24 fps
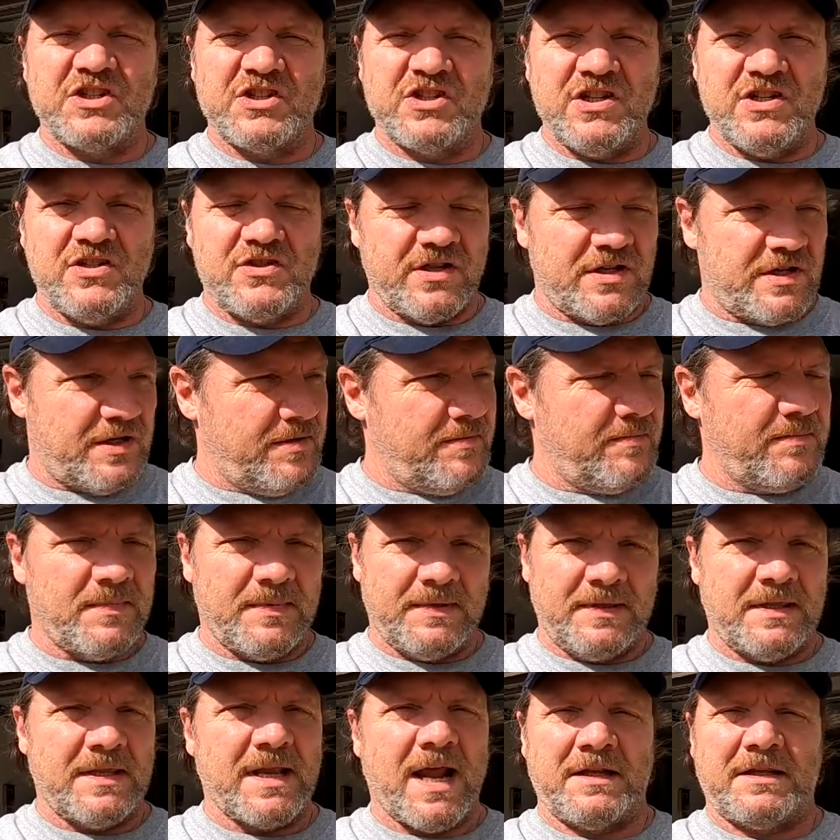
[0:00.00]
season.
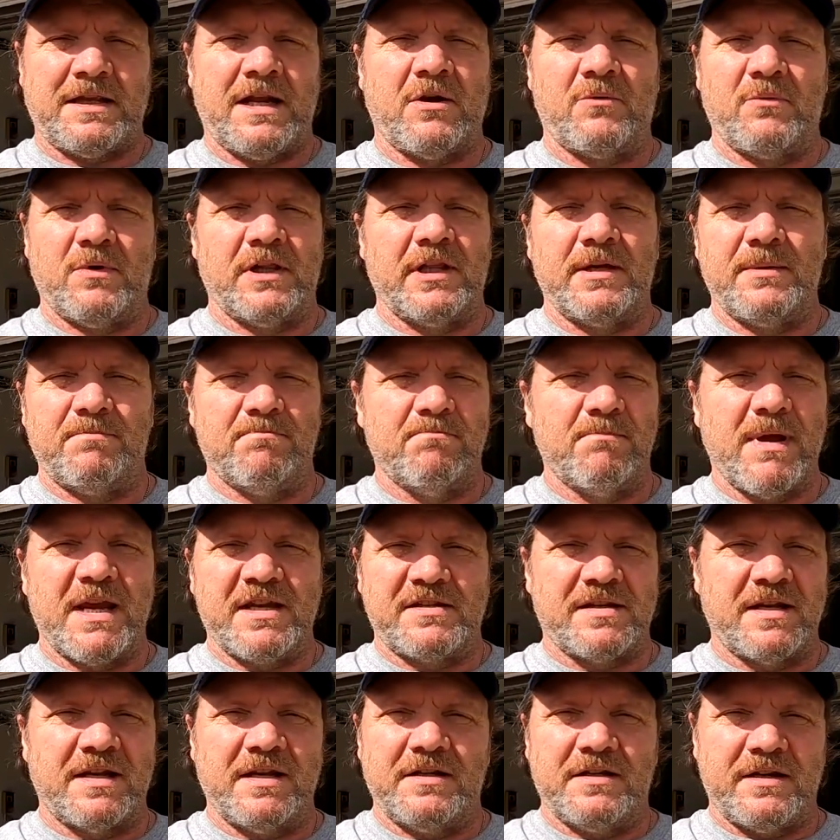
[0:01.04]
Not that it really
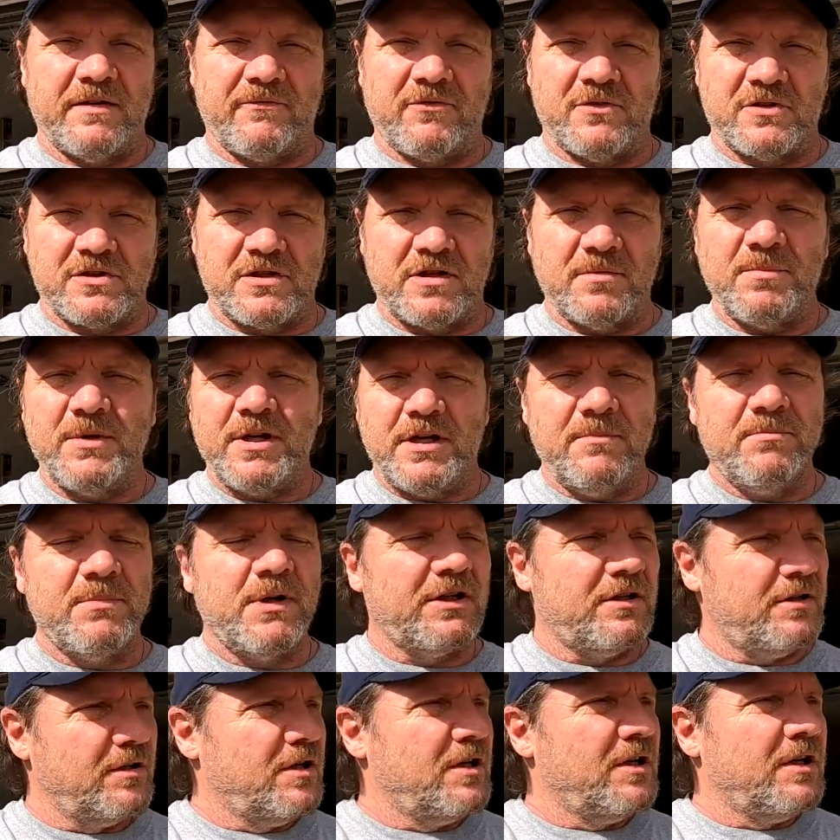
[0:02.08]
makes any difference to me,
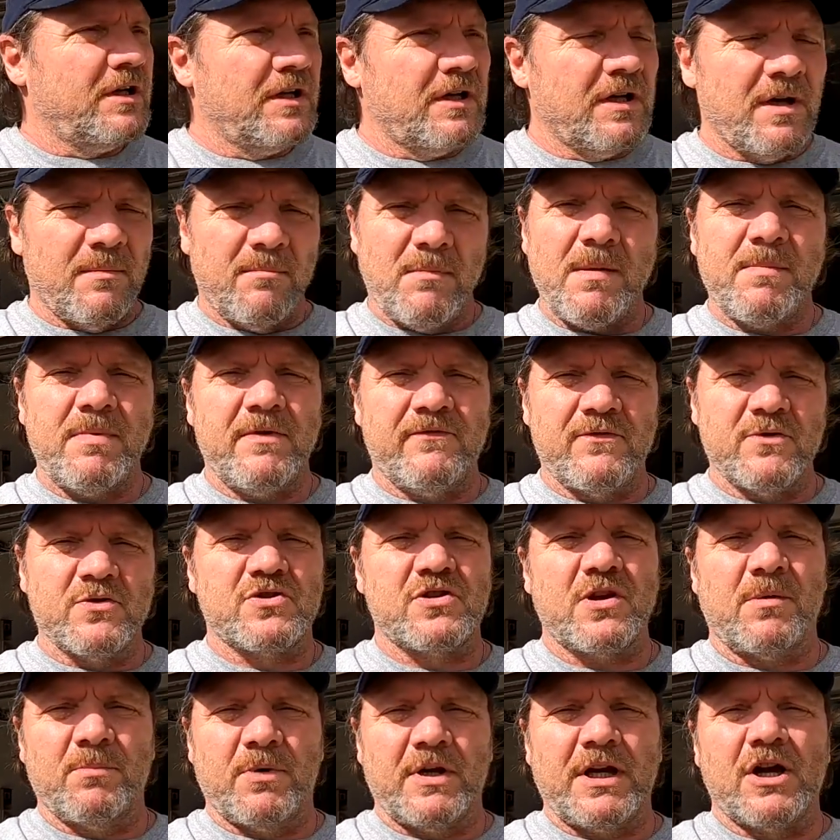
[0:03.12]
but maybe for
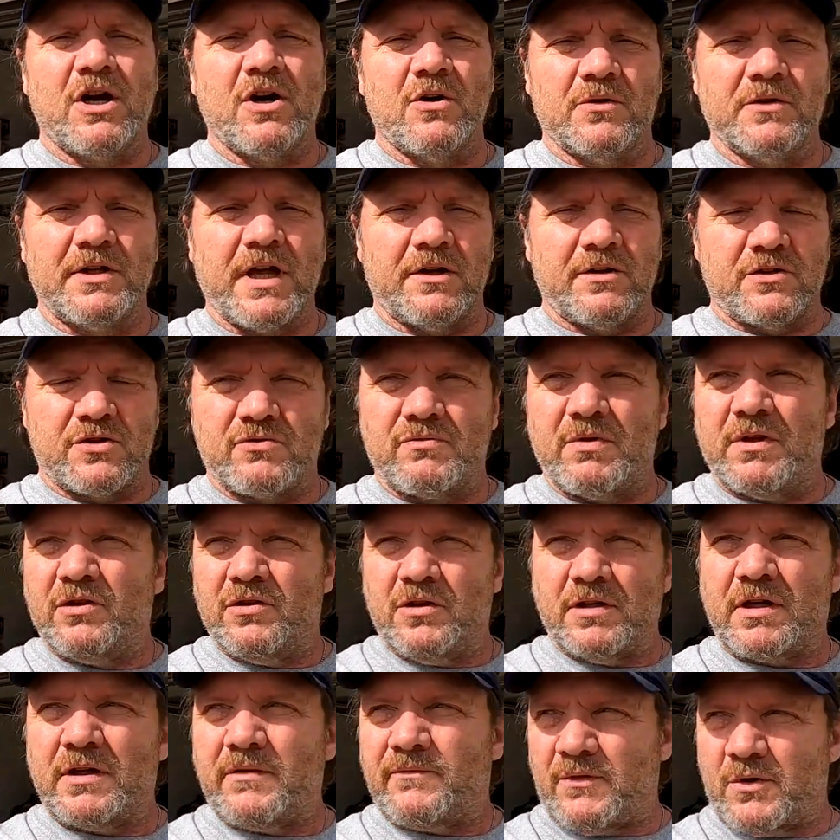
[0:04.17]
somebody going down the street
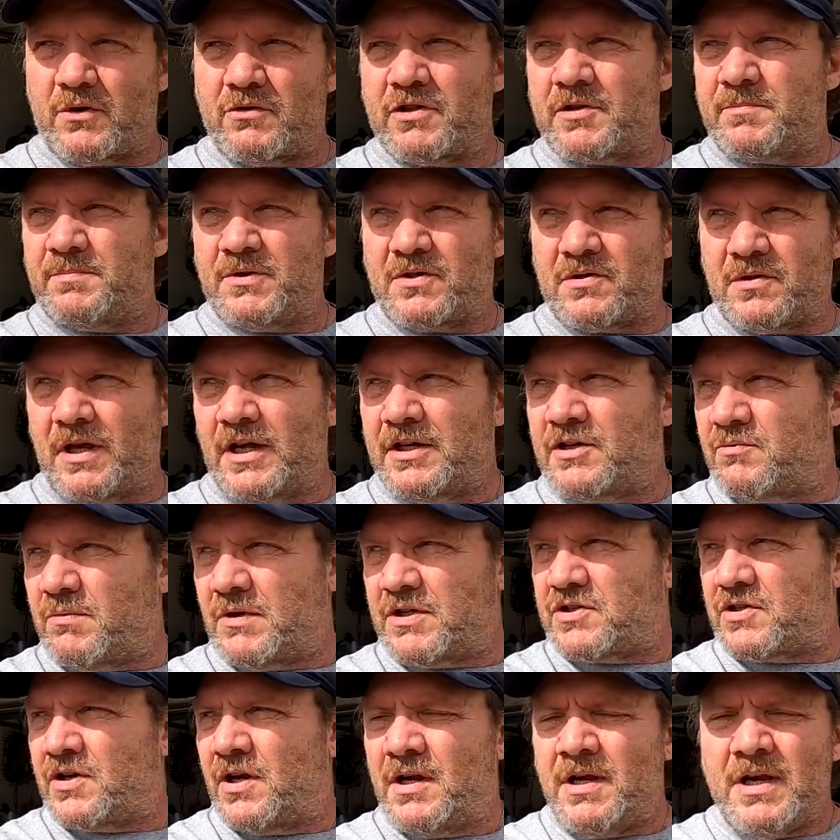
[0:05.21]
looking for Christmas lights,
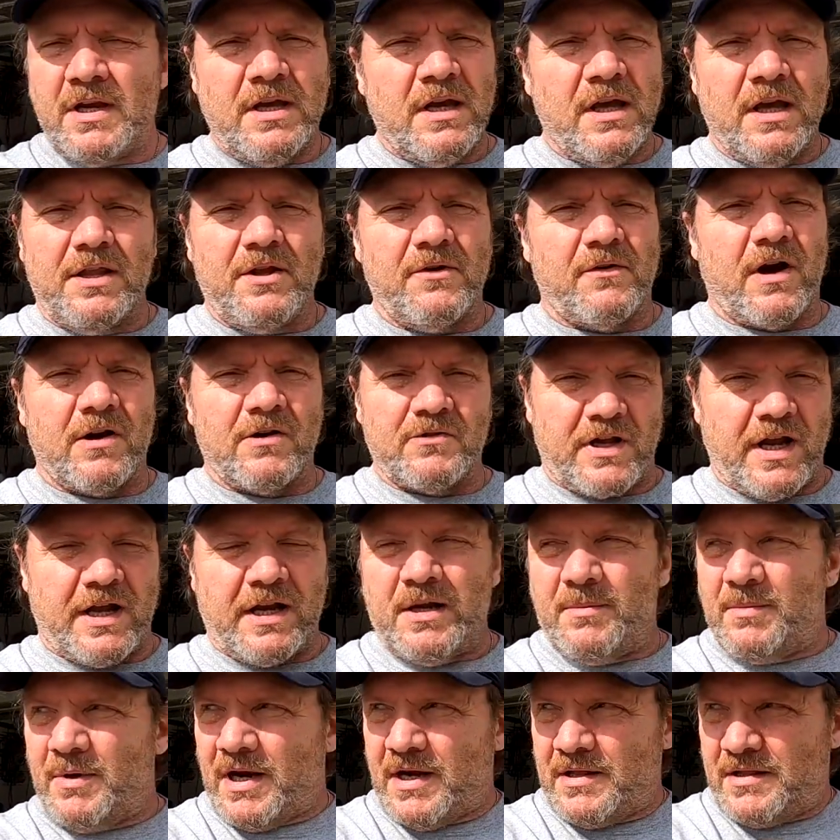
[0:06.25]
which there aren't
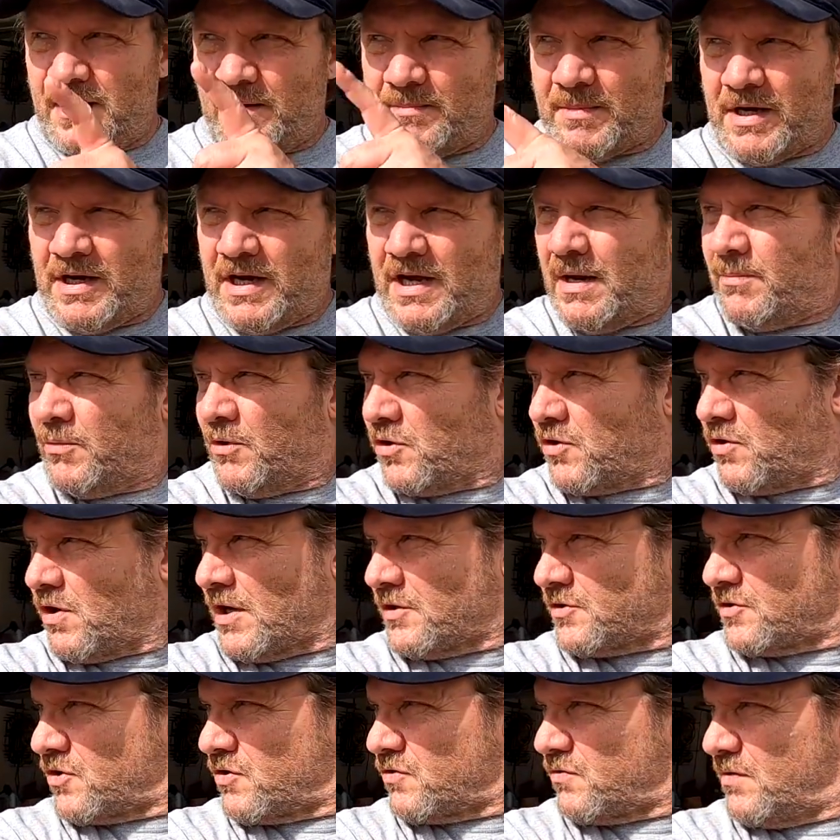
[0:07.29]
any, but I think my neighbor
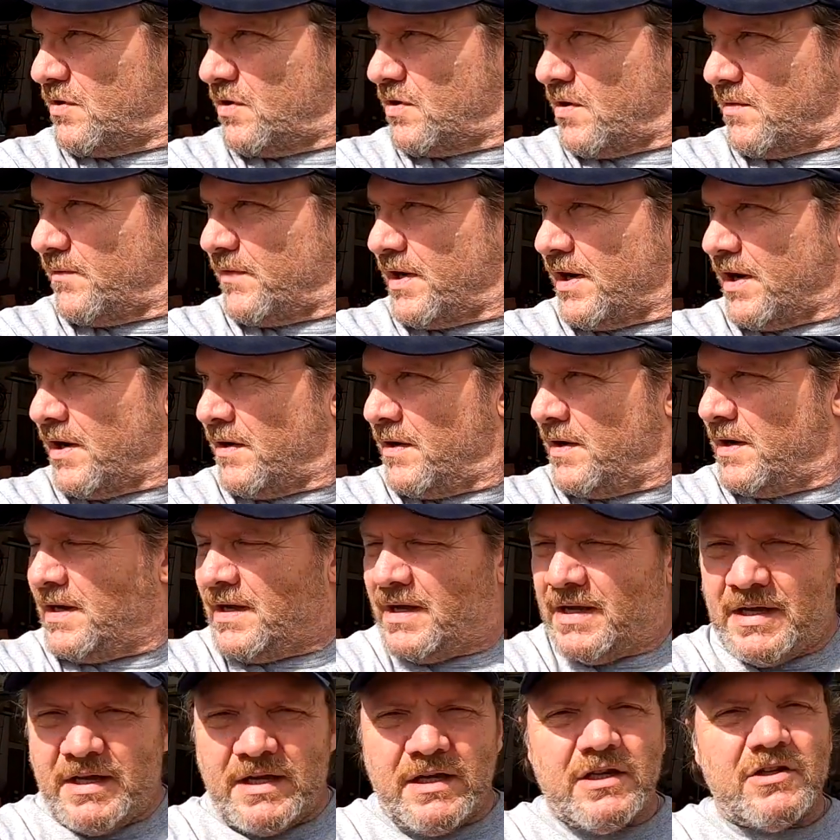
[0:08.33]
across the street over there
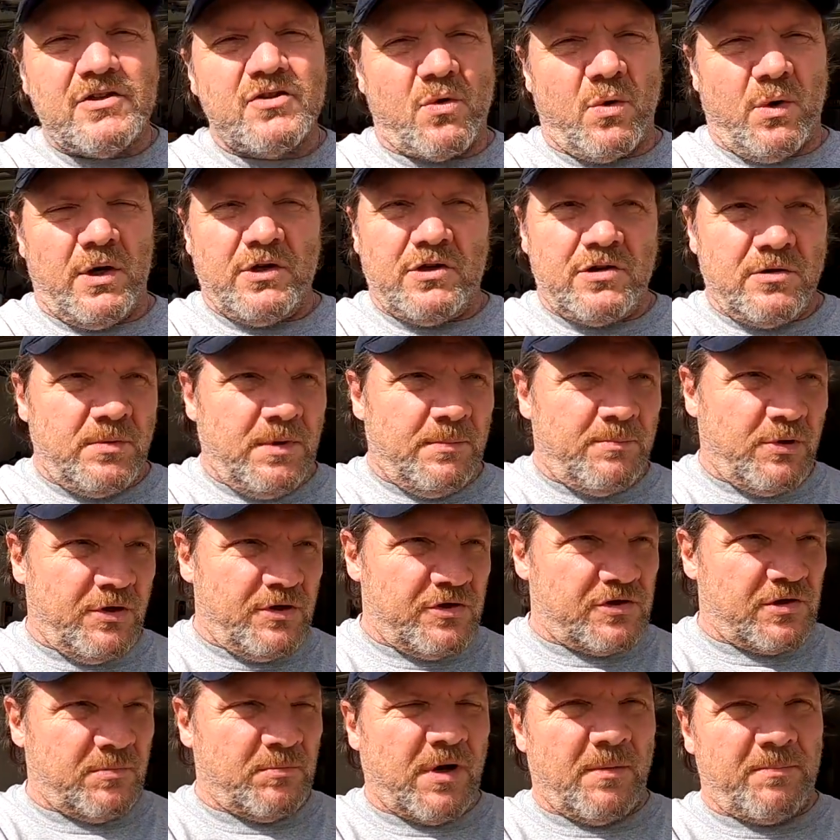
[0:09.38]
is going to be
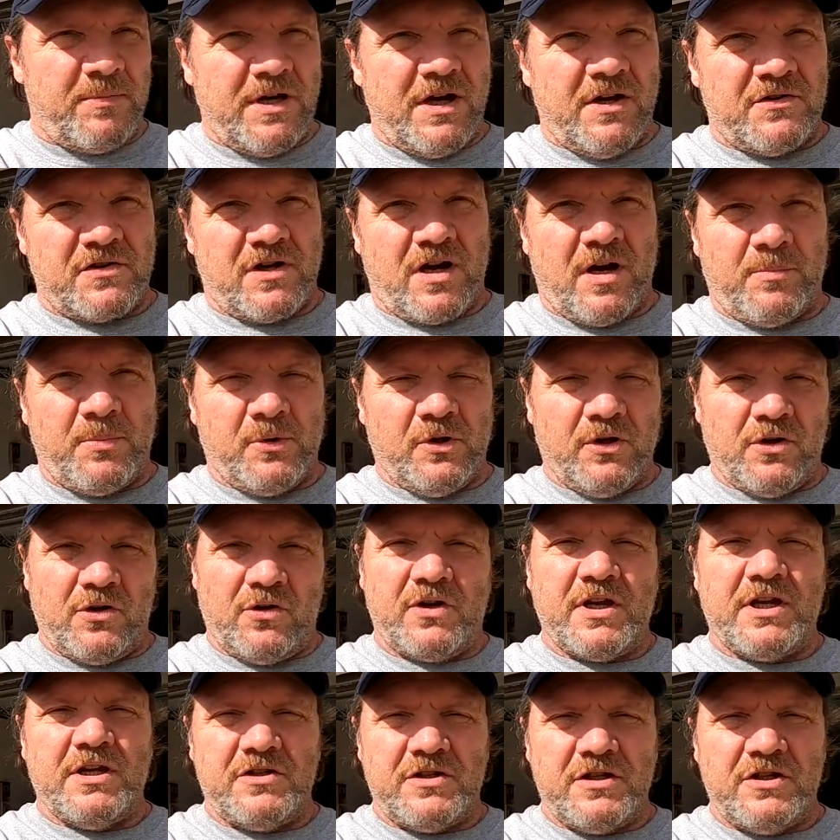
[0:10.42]
putting some up. He has a couple
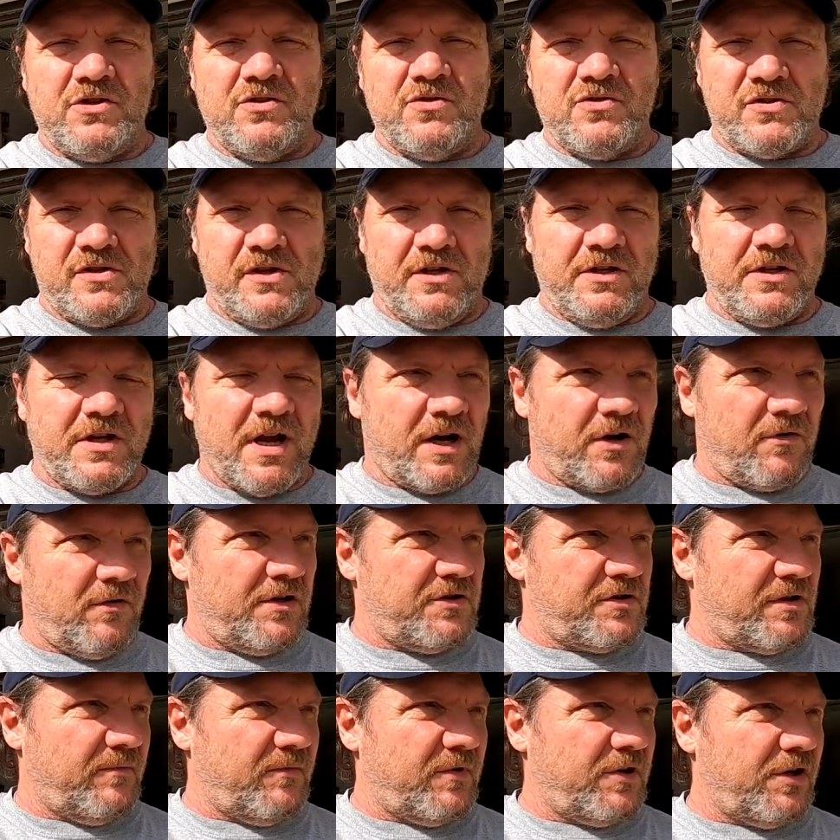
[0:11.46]
little kids. He usually
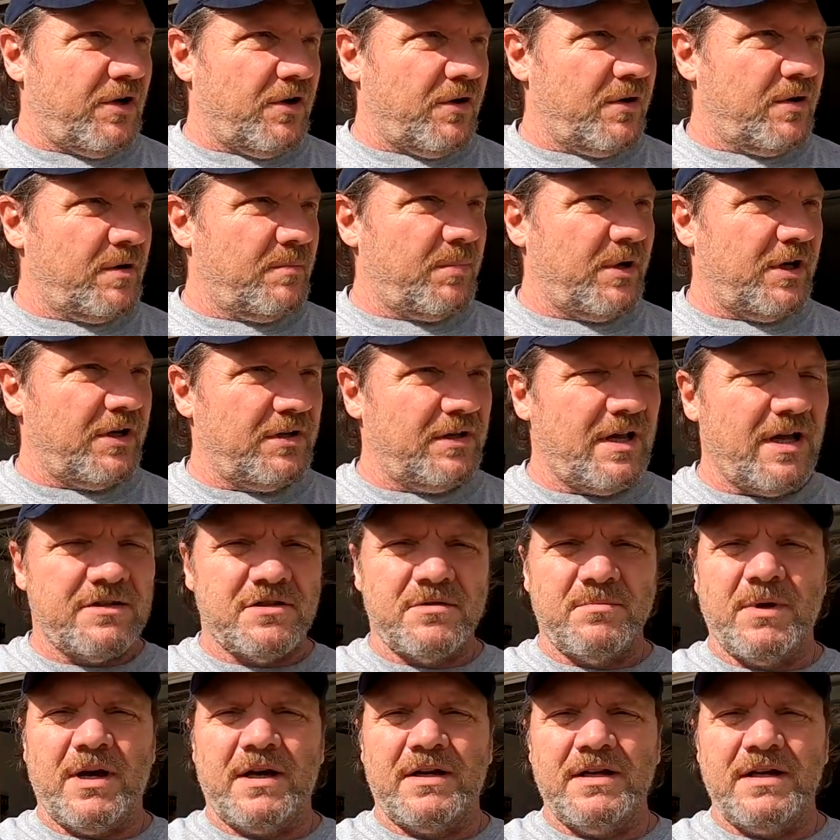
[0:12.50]
decorates every year. But
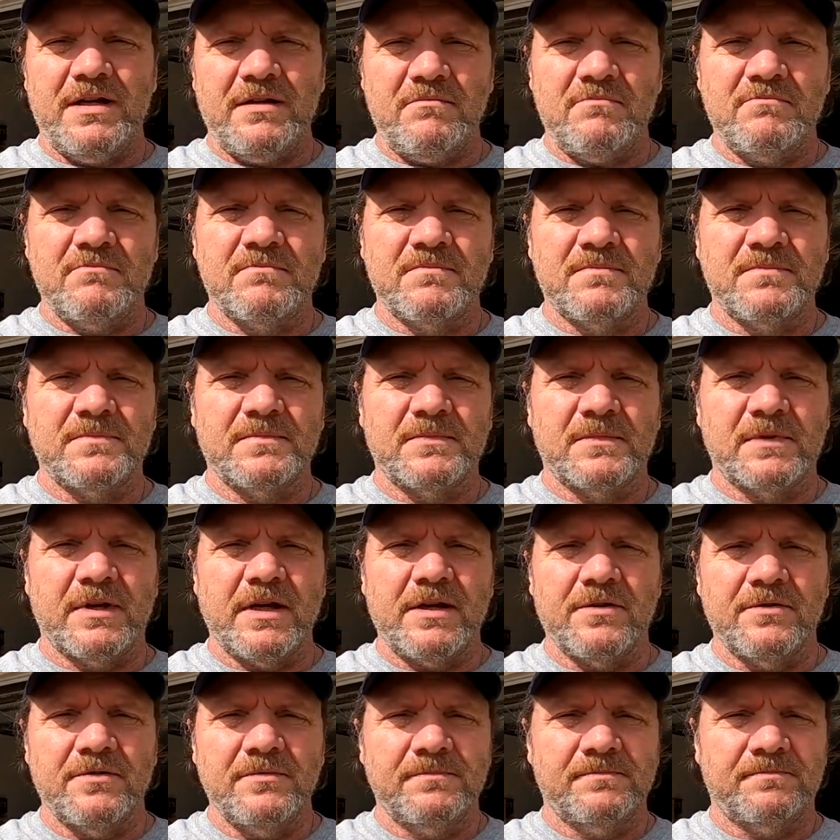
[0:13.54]
that's about it.
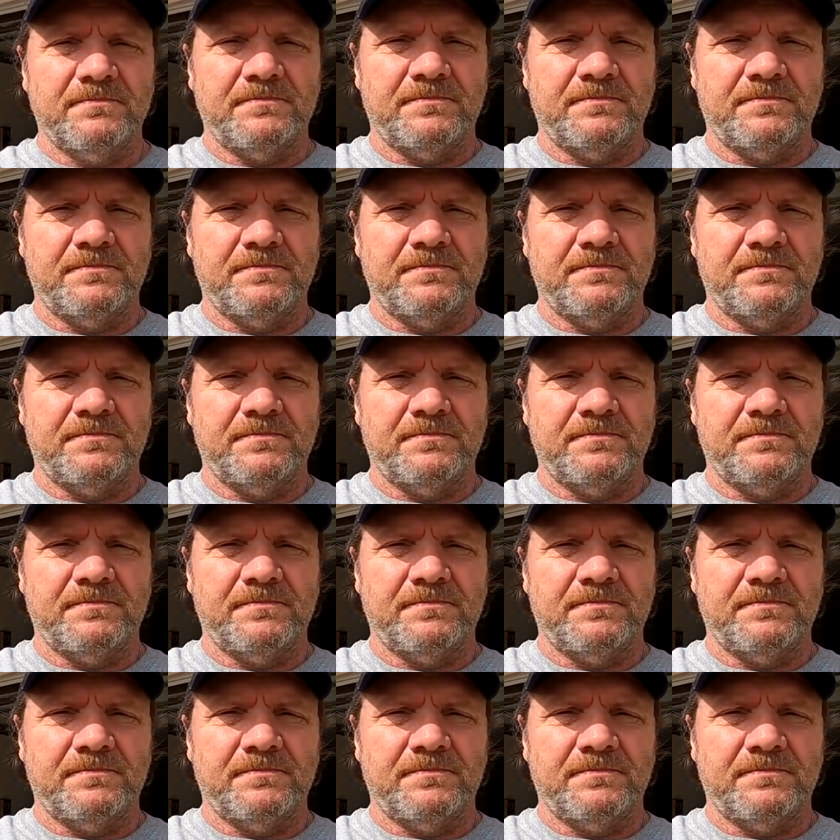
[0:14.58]
Later.